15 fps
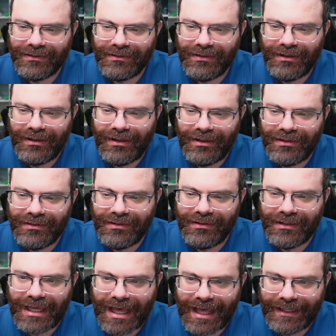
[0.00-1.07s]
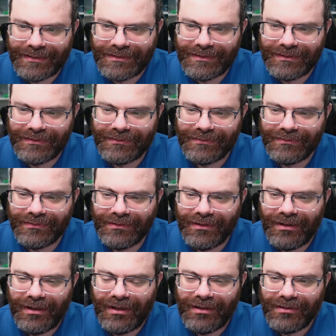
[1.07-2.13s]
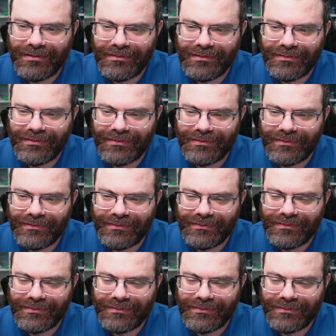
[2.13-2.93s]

Kalat. Kal